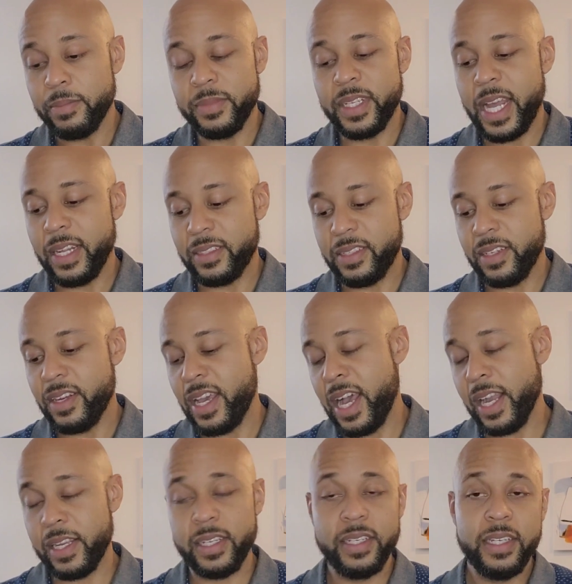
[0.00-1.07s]
Not to
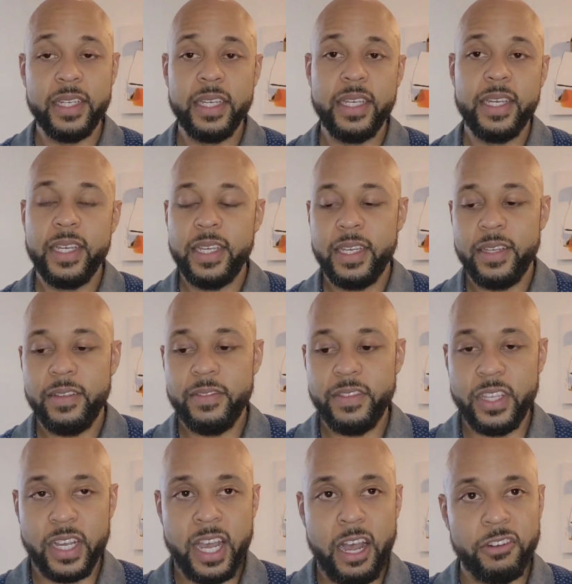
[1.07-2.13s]
knock
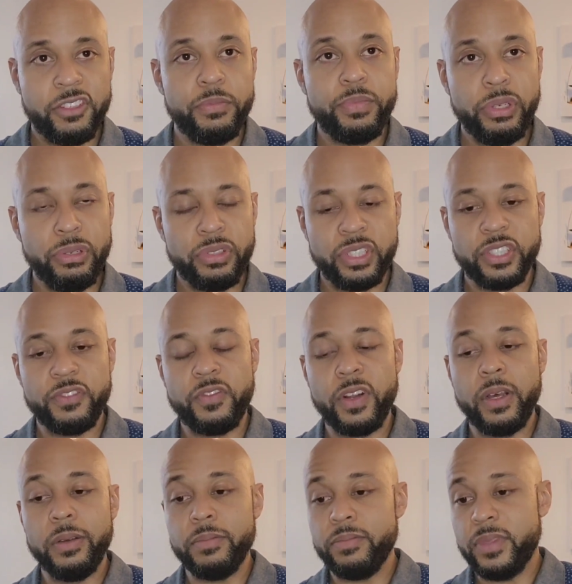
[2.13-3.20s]
the contributions
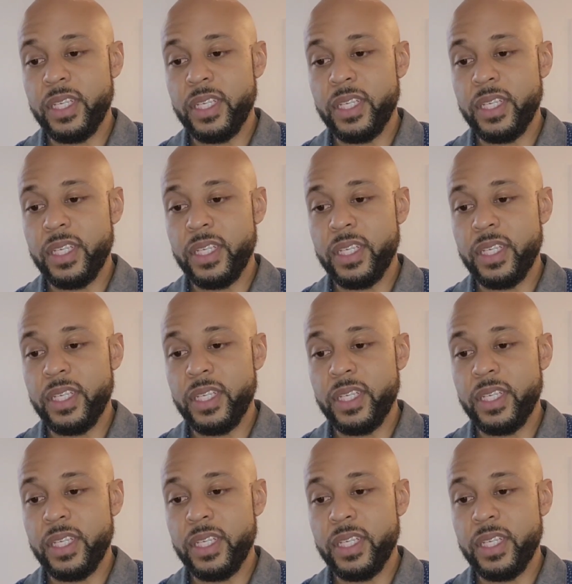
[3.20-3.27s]
from